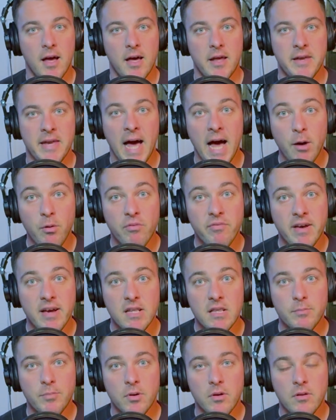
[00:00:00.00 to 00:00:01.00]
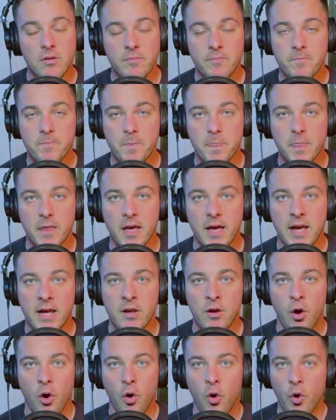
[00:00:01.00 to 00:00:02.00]
now available
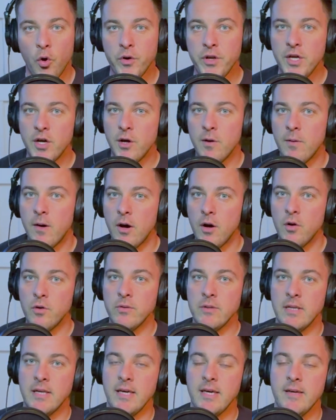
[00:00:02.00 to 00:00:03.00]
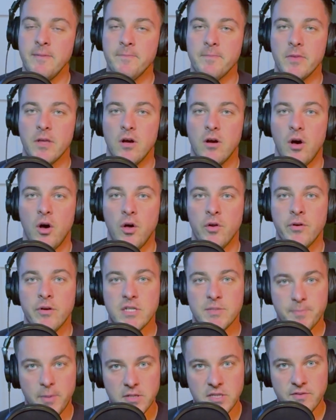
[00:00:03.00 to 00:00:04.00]
in audio only on
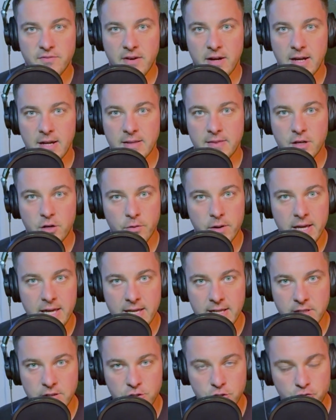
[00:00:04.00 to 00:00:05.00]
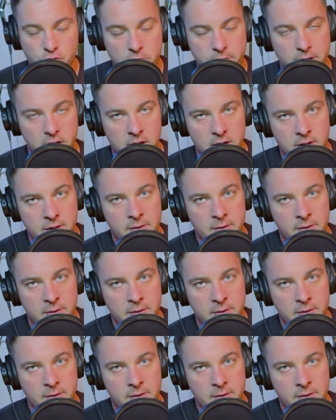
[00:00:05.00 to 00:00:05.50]
Spotify, the green streamer.